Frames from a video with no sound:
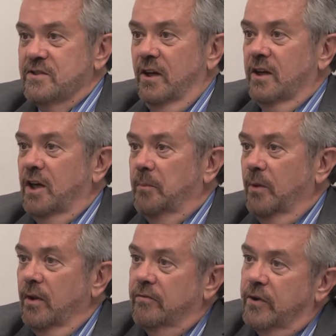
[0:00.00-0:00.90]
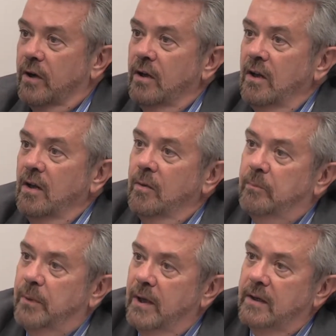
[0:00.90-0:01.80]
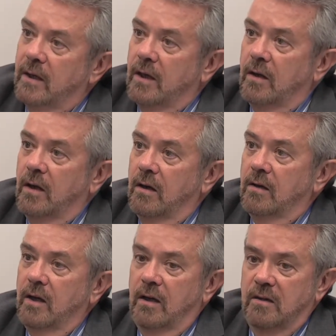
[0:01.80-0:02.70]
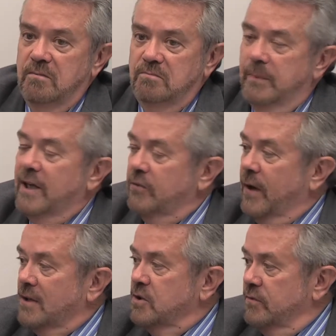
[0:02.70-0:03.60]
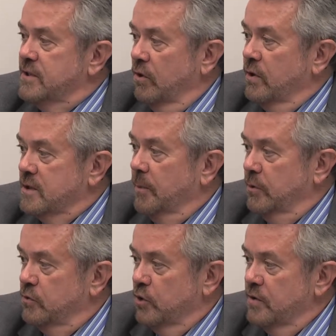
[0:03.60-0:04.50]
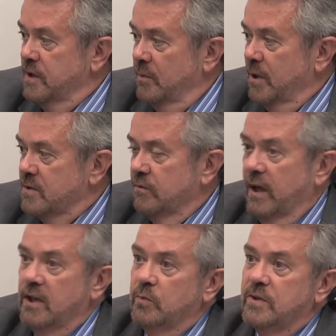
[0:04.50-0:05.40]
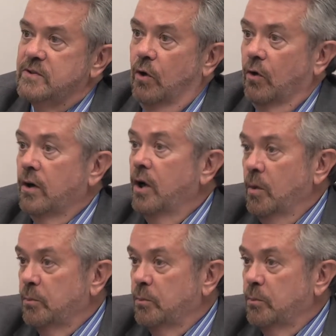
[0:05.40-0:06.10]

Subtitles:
done a couple of their big manufacturing facilities up in New Jersey and Pennsylvania with solar.